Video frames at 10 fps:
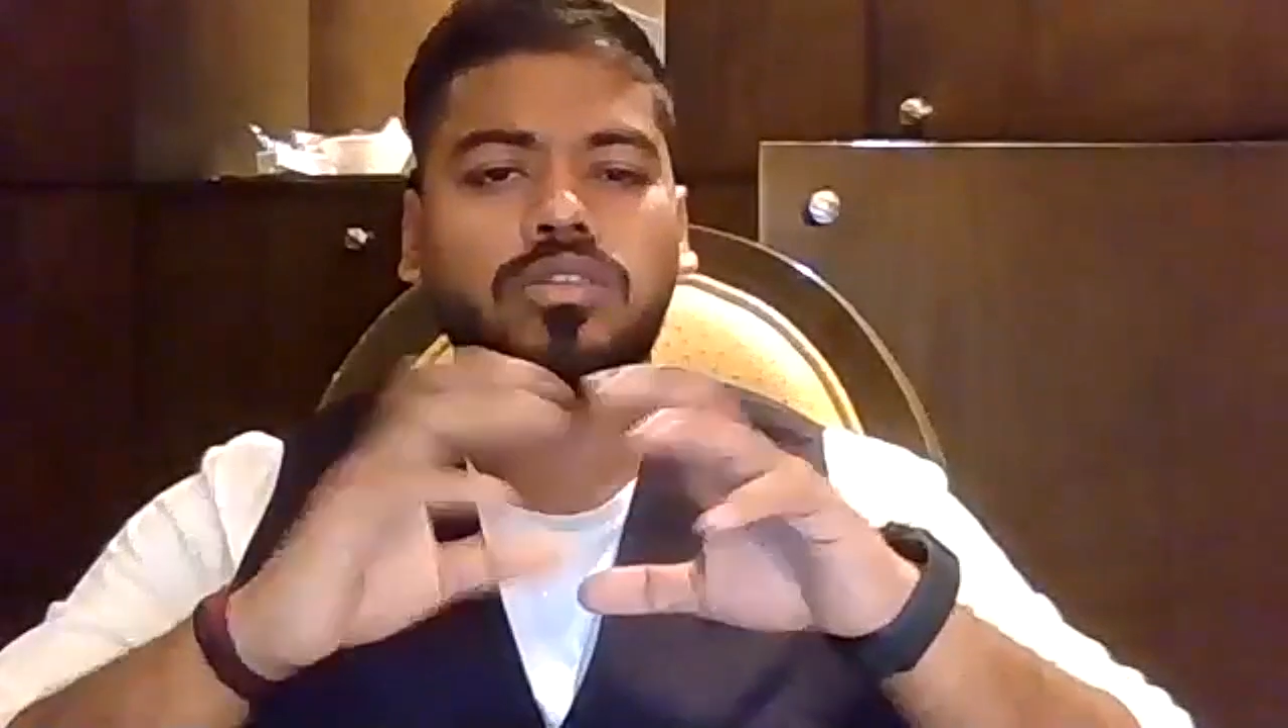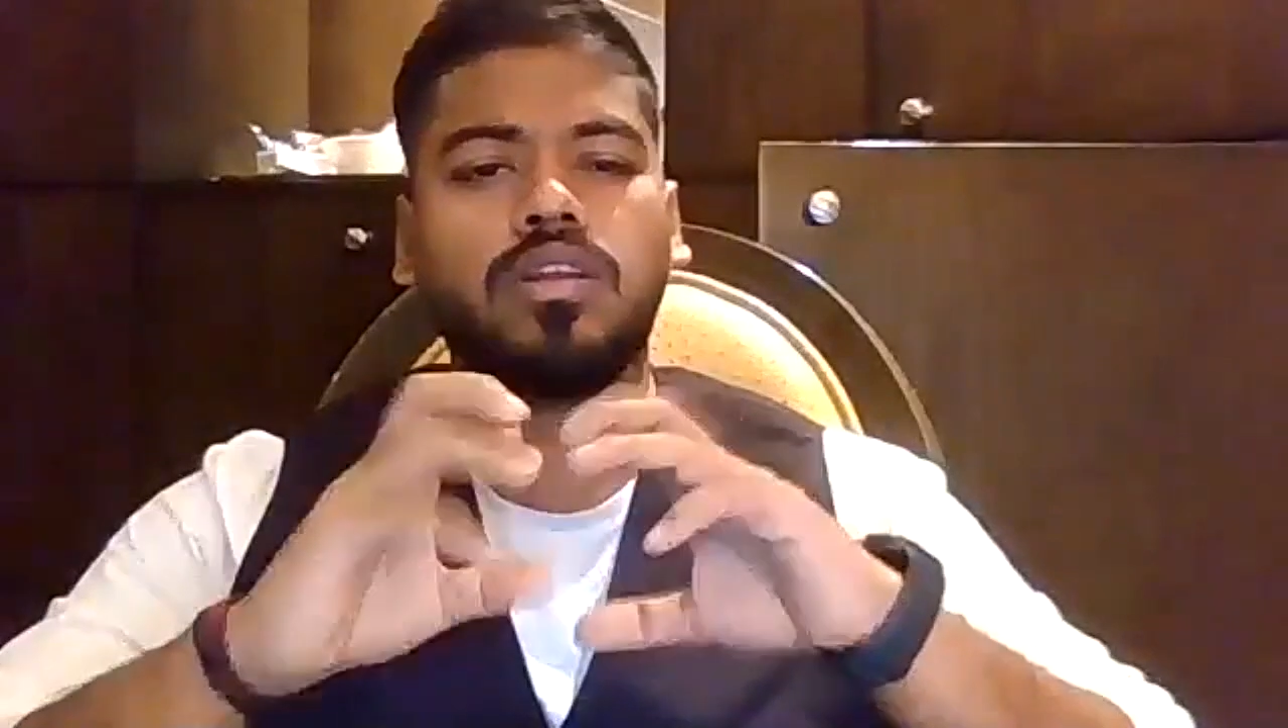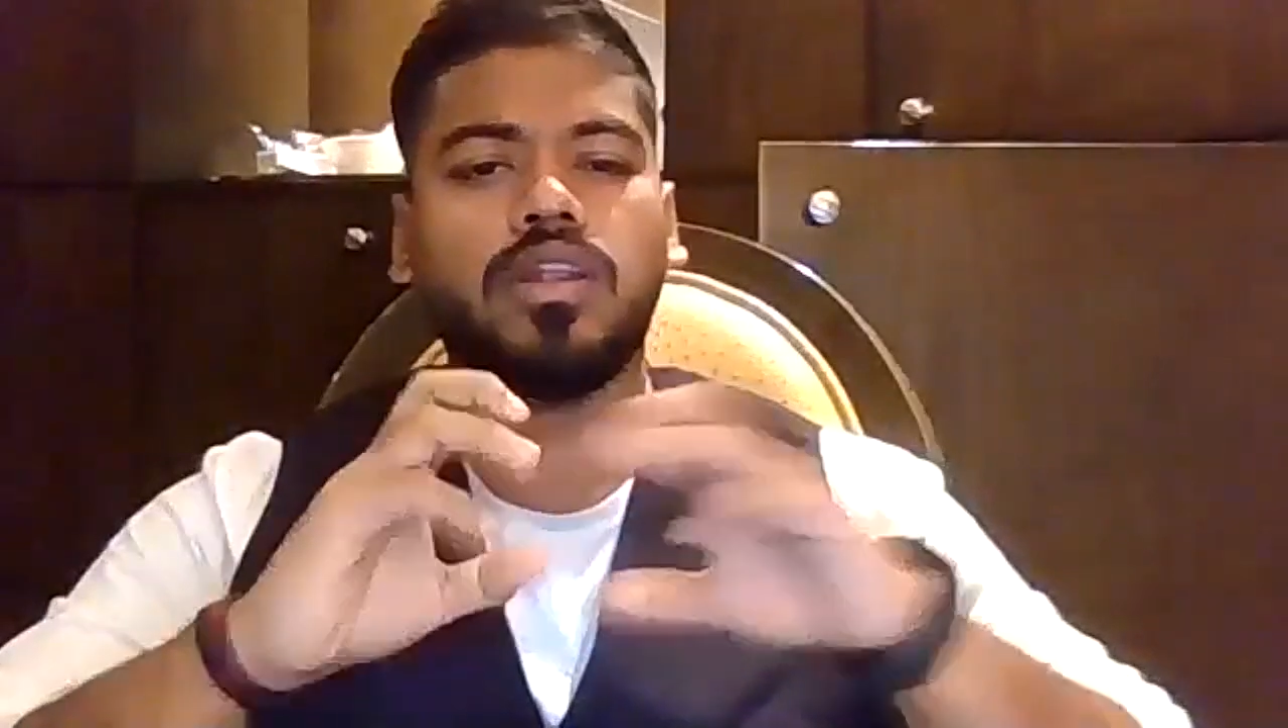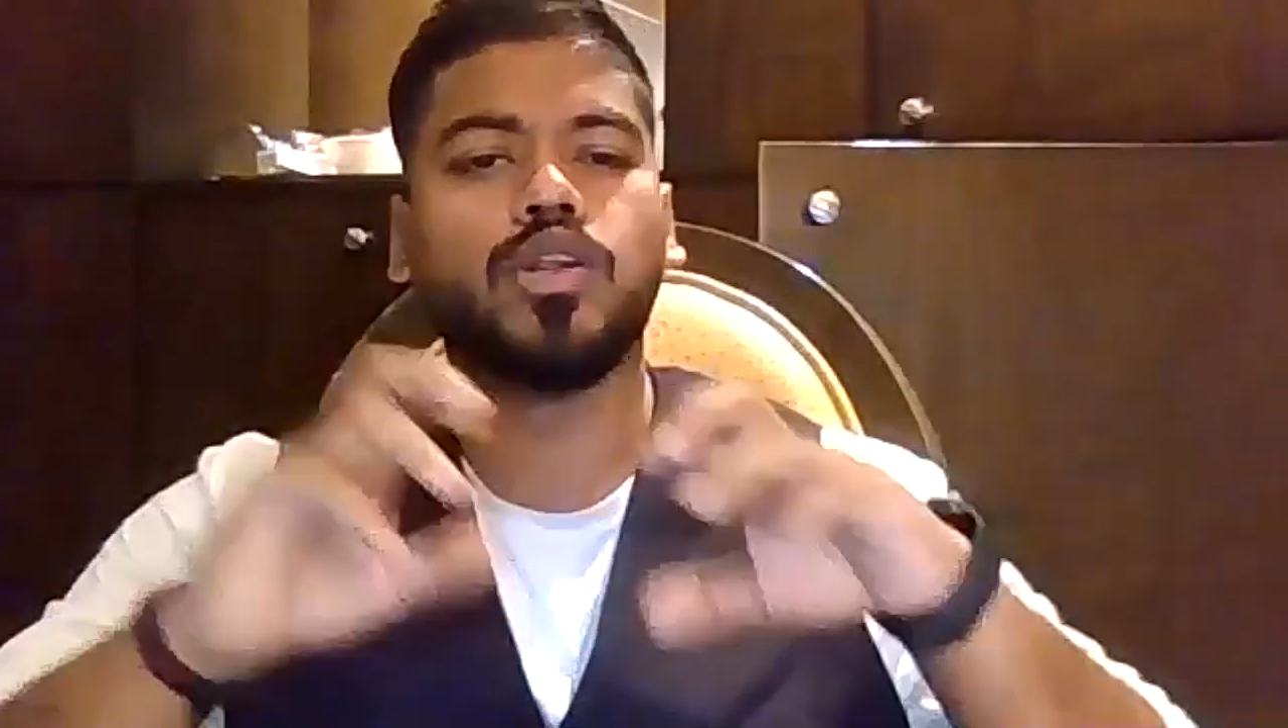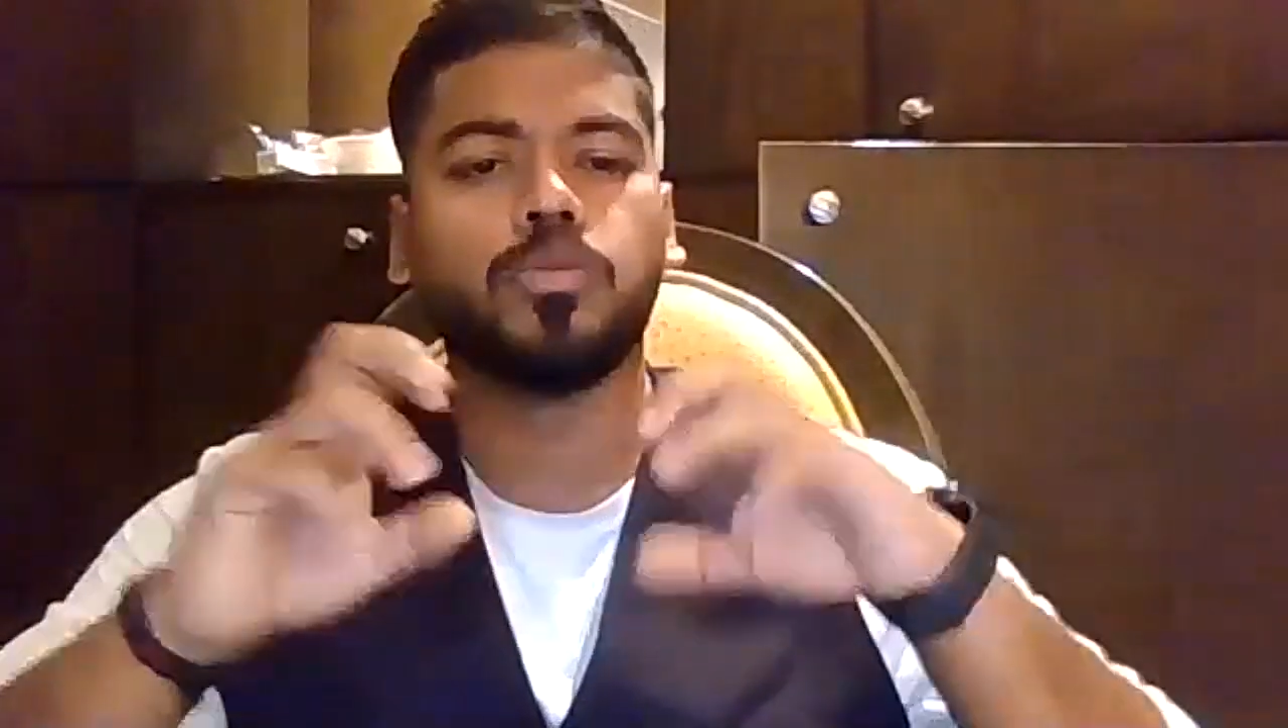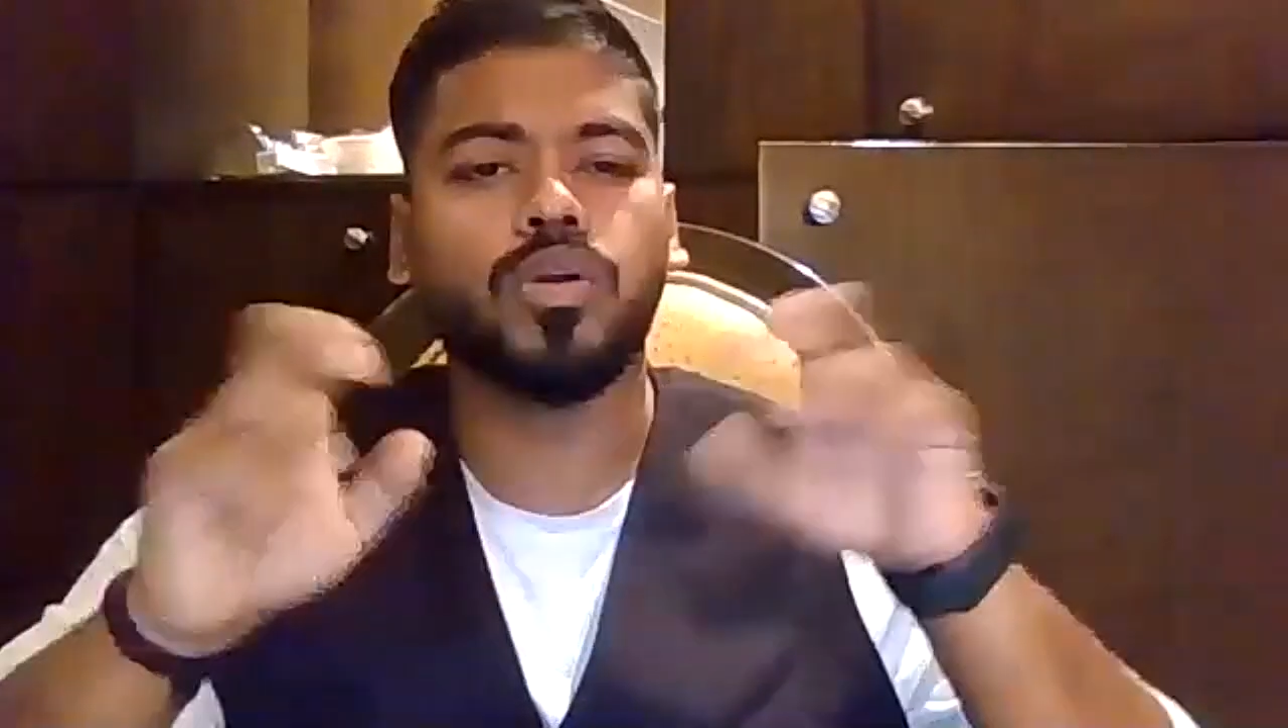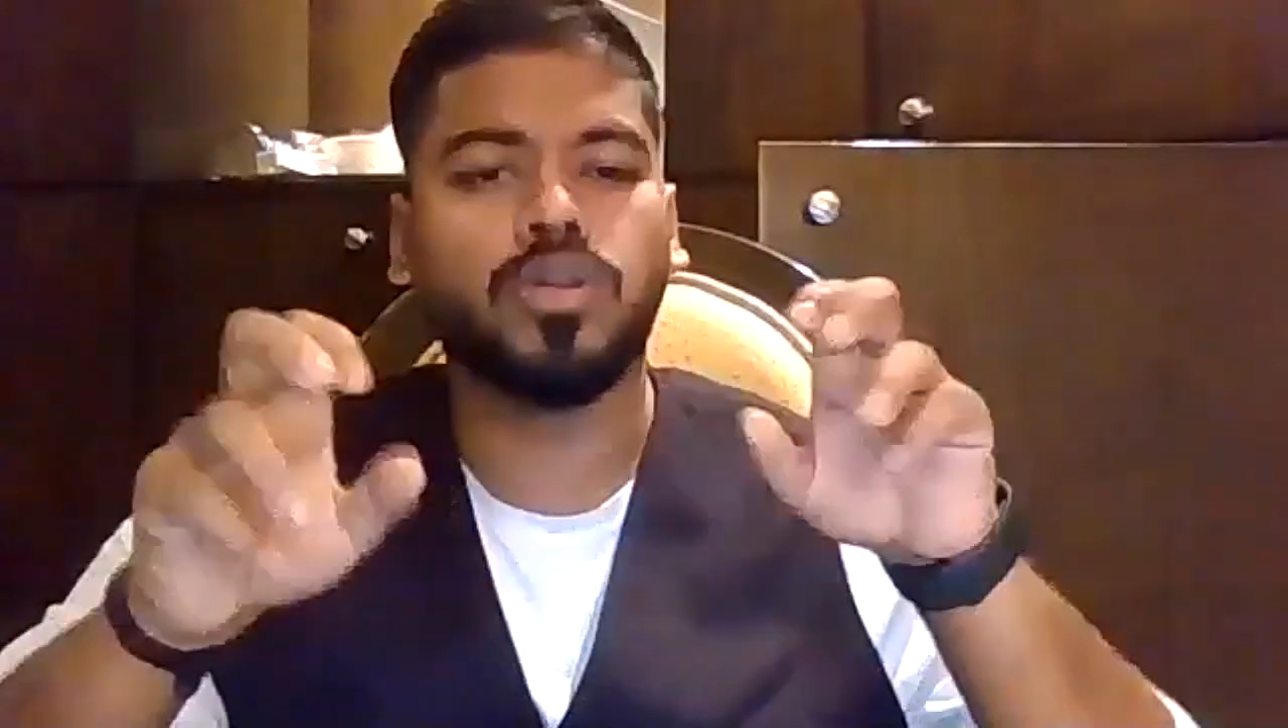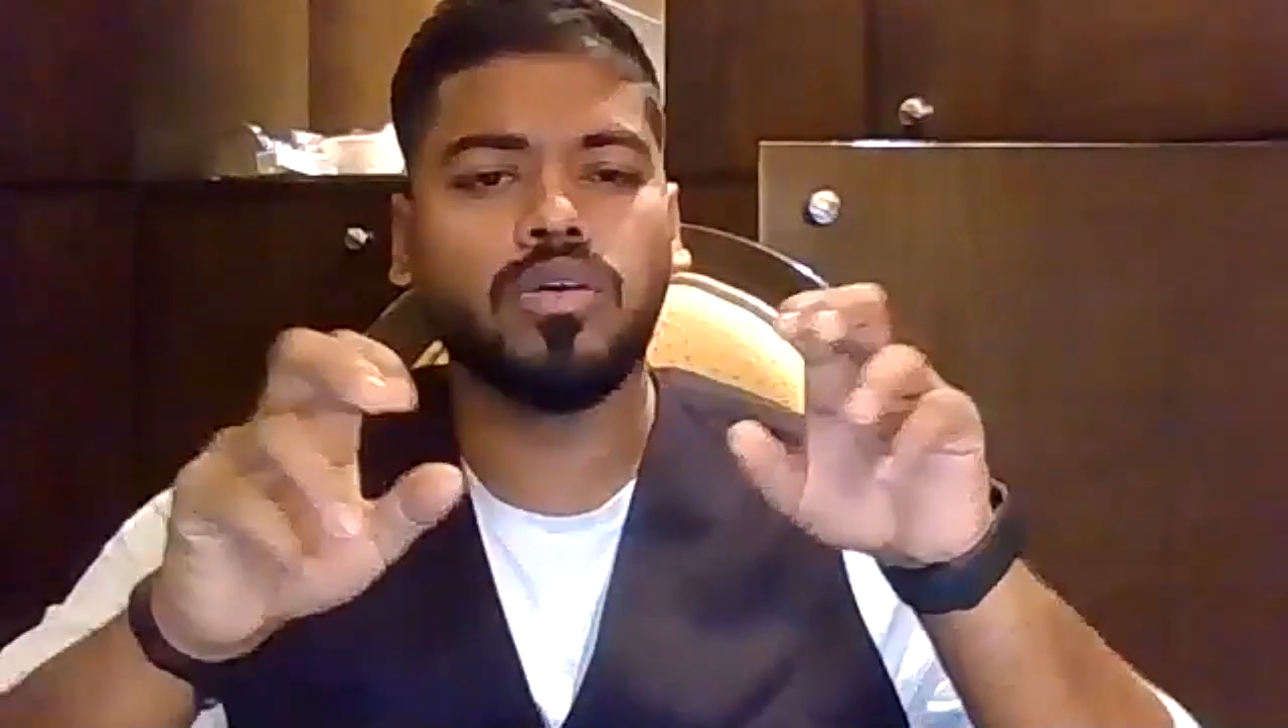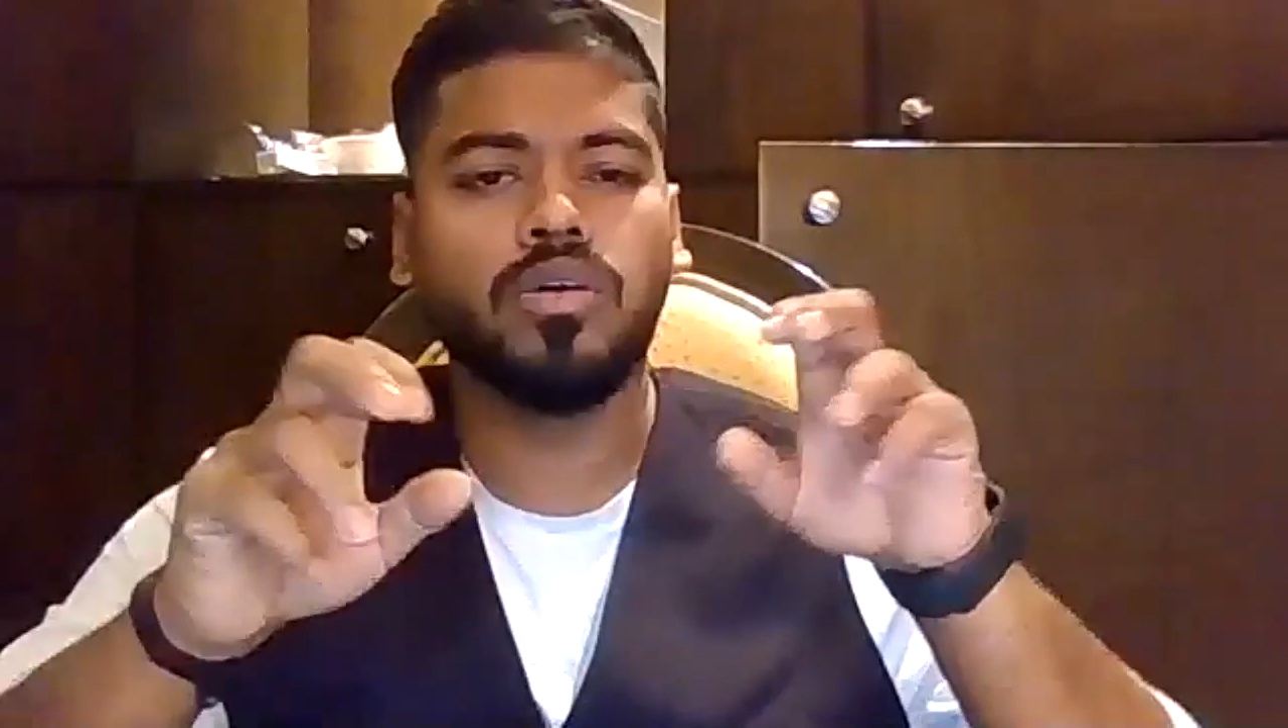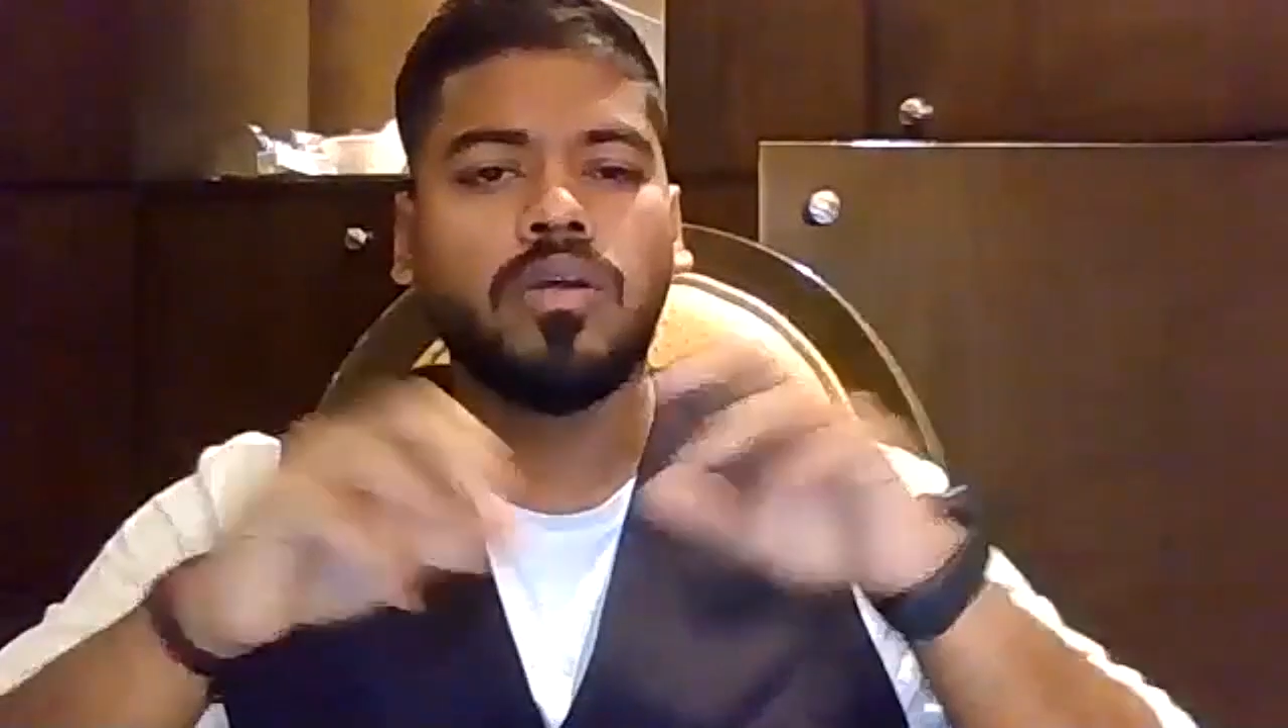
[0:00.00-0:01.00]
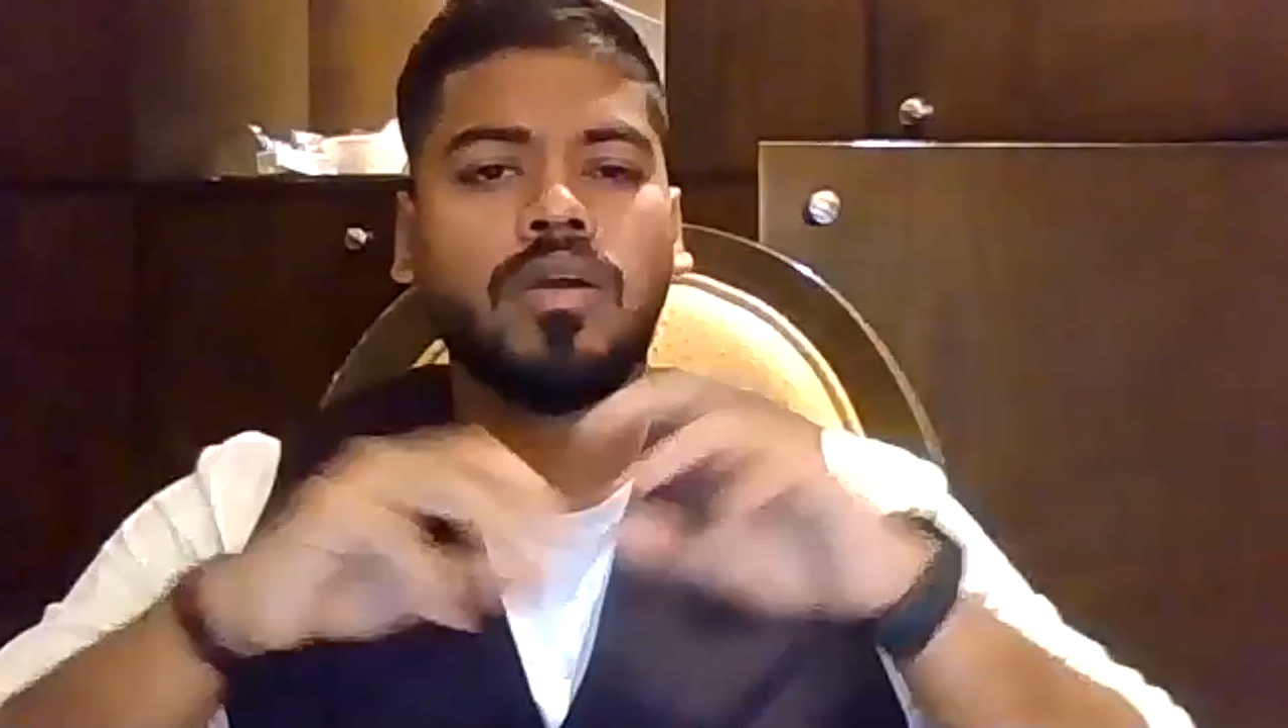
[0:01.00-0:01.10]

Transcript: the layer 2 protocol